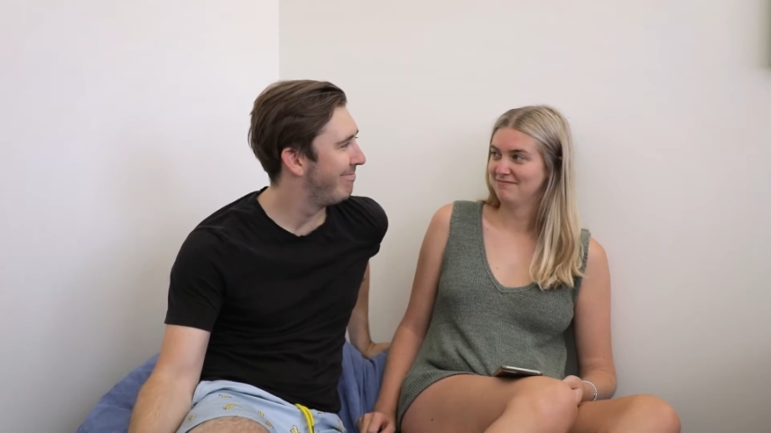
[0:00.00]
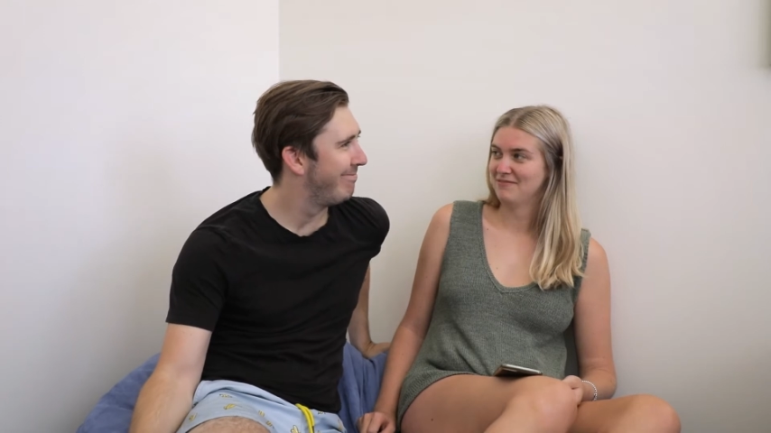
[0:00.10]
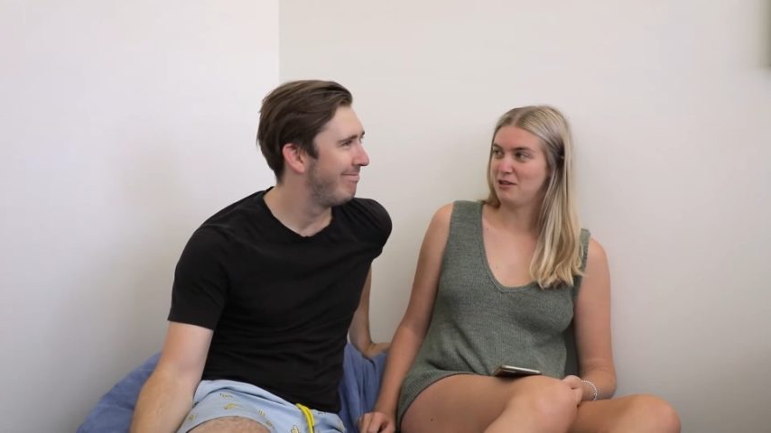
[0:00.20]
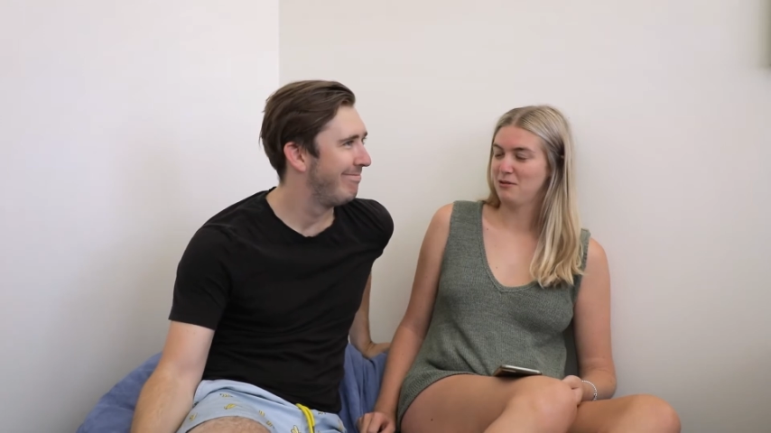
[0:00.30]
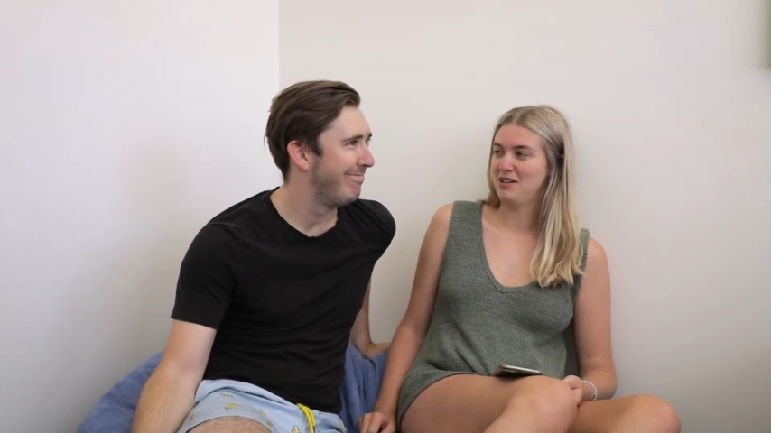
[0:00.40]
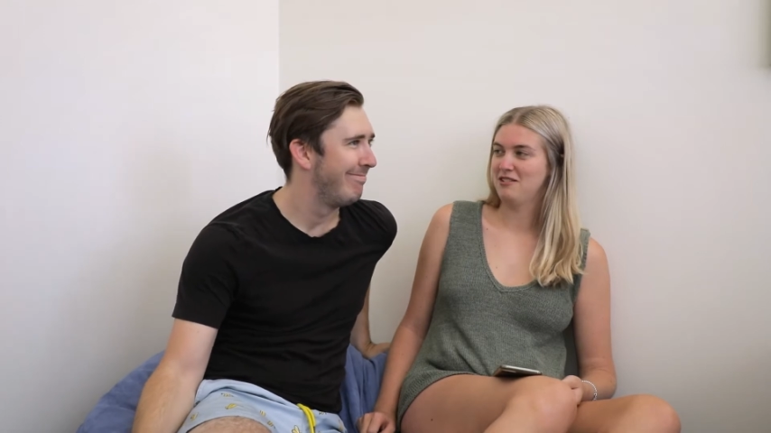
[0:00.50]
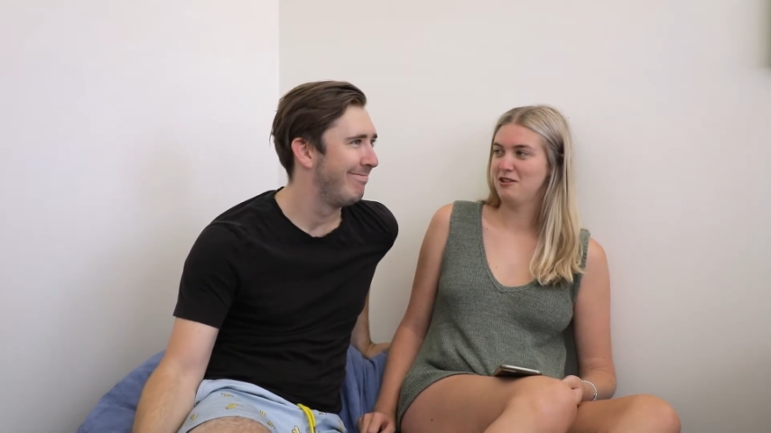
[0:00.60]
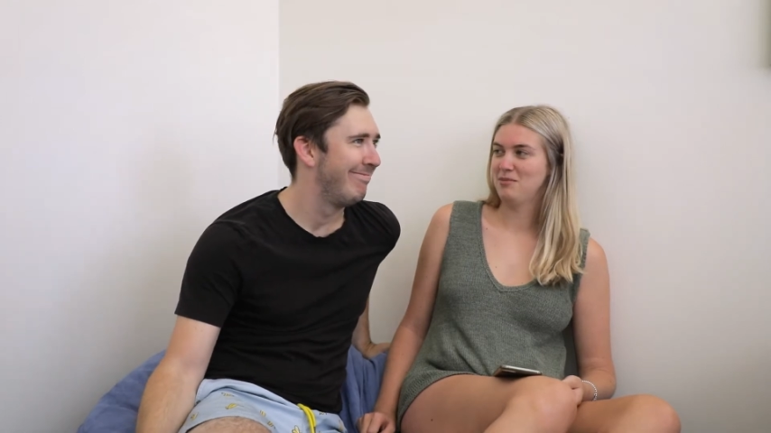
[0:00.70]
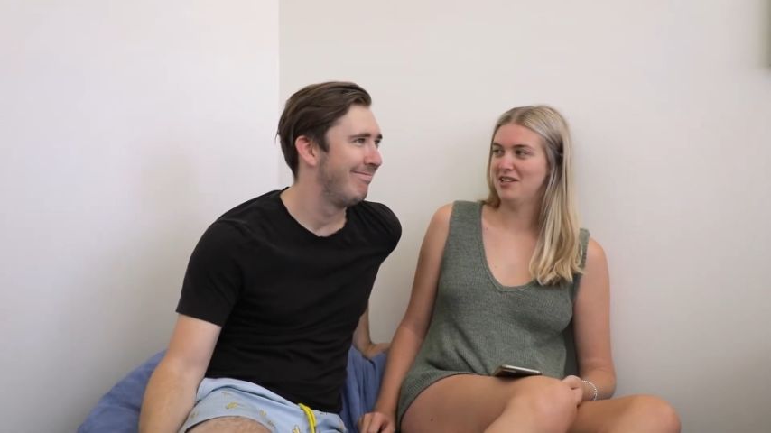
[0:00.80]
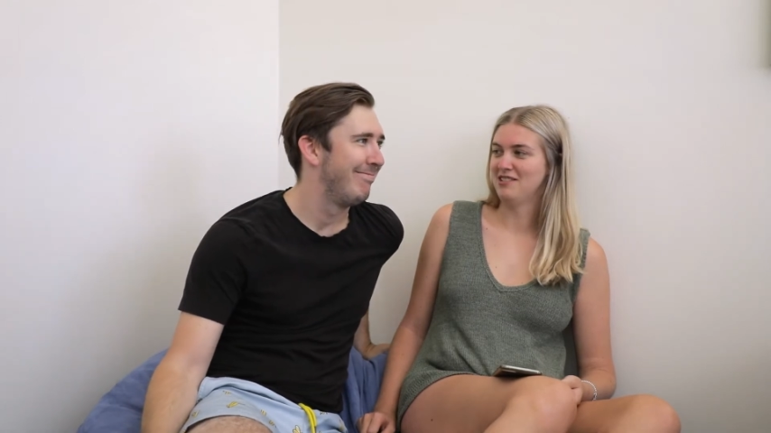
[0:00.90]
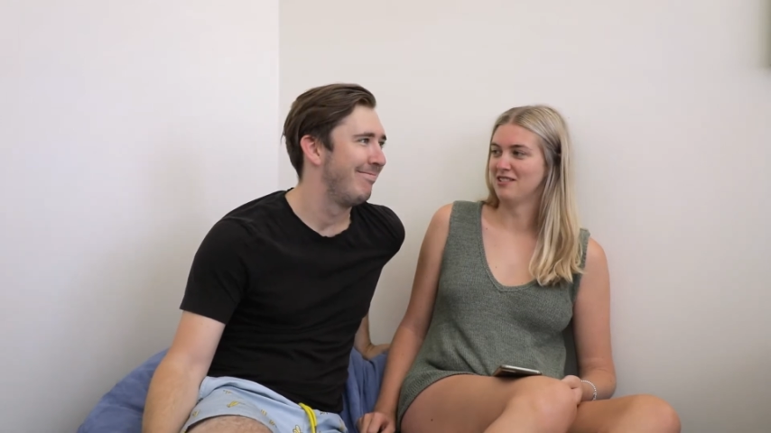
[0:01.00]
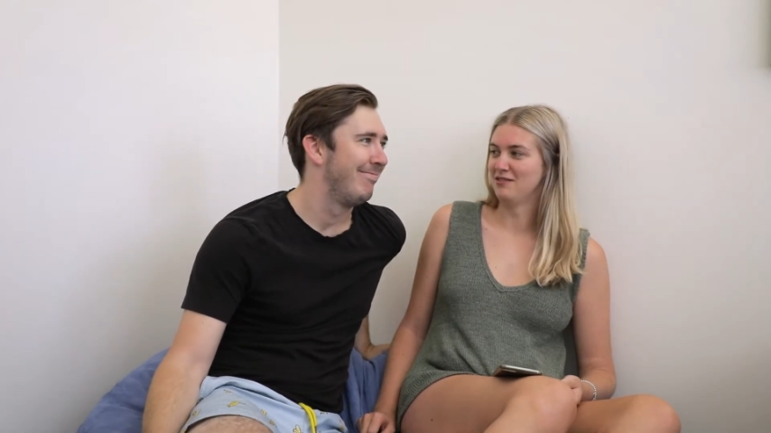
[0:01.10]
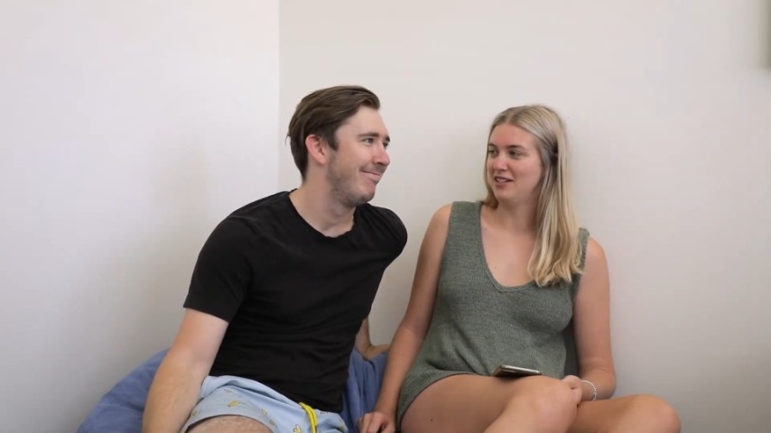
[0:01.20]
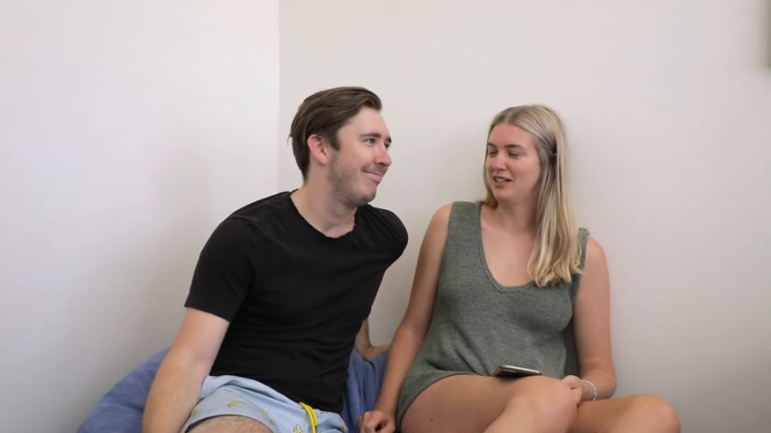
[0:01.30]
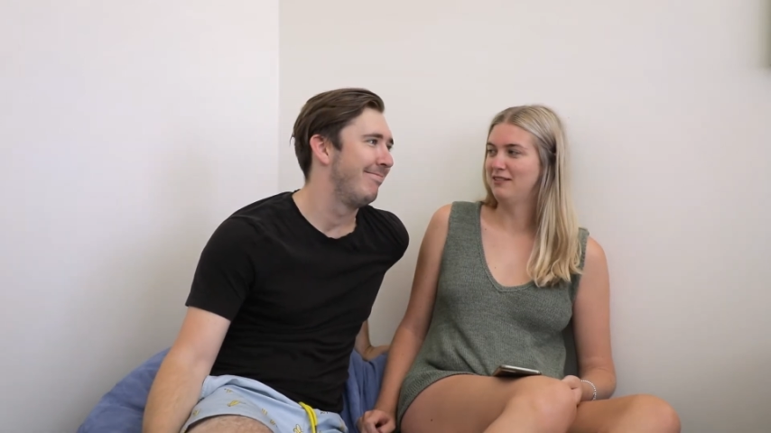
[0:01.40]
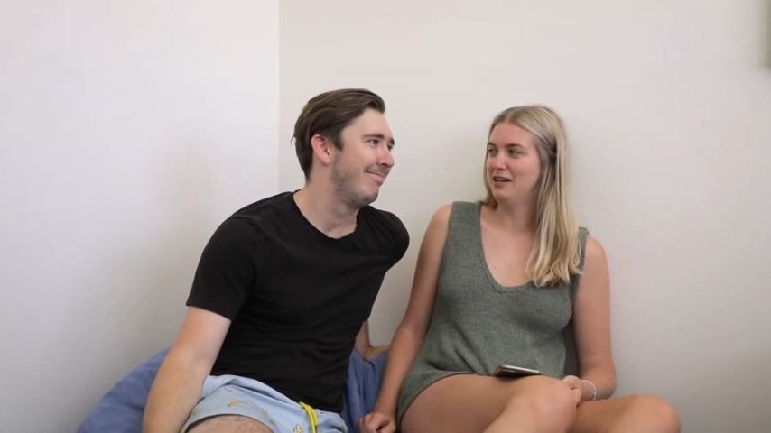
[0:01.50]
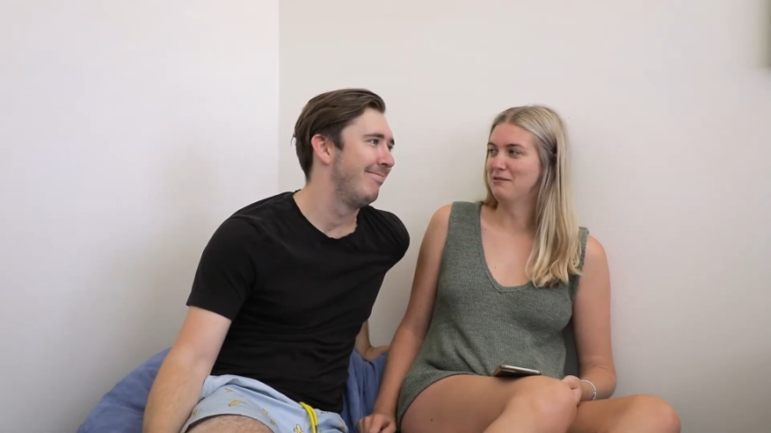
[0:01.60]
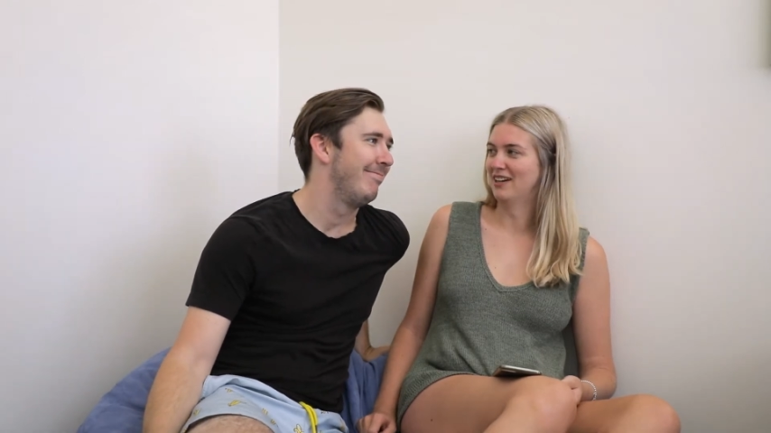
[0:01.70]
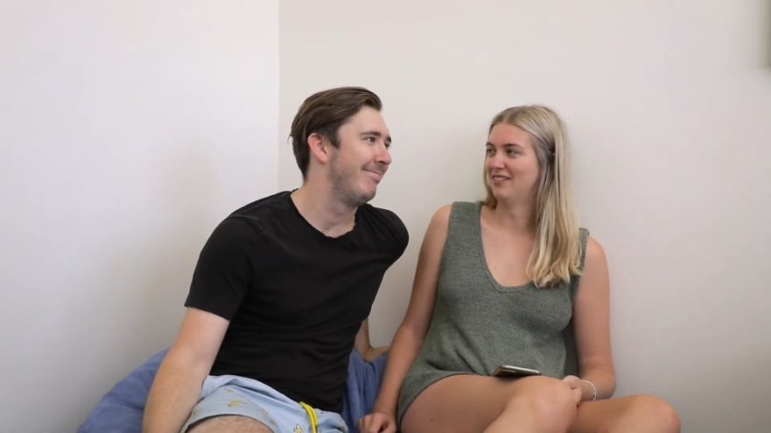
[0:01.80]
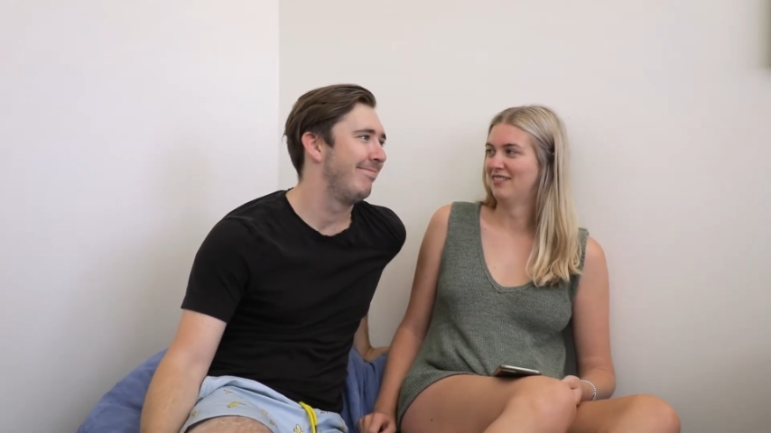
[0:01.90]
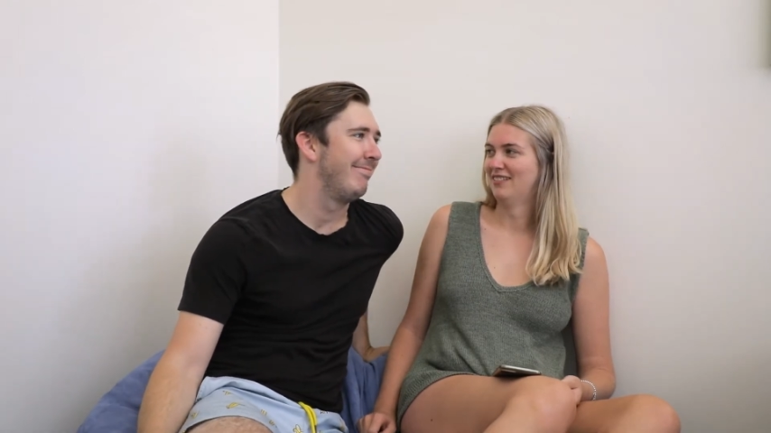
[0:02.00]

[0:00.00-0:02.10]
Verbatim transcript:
Speaker 1: Those would be your two places. You could live anywhere.